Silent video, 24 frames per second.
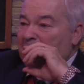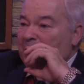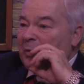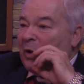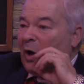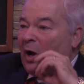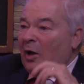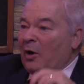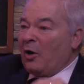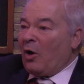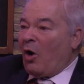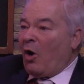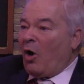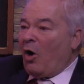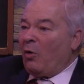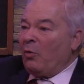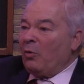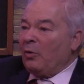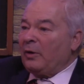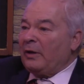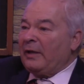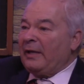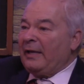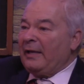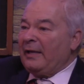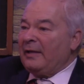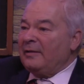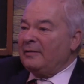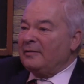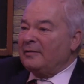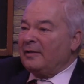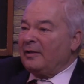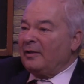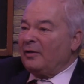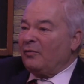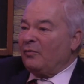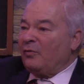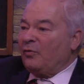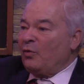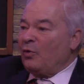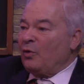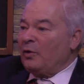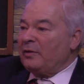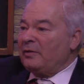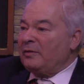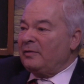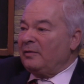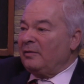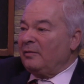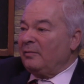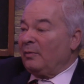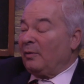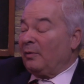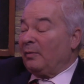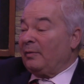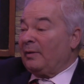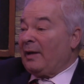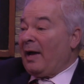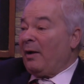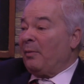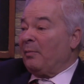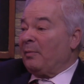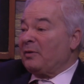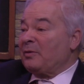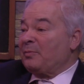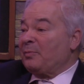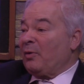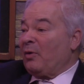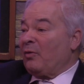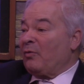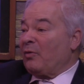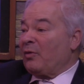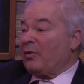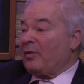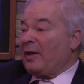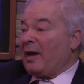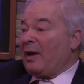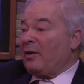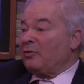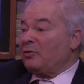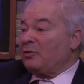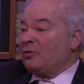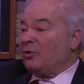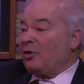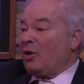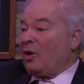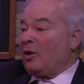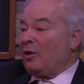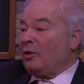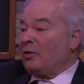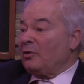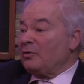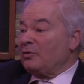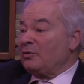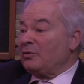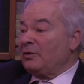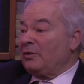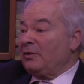not all kids can afford. Well, now it must be over $1,000.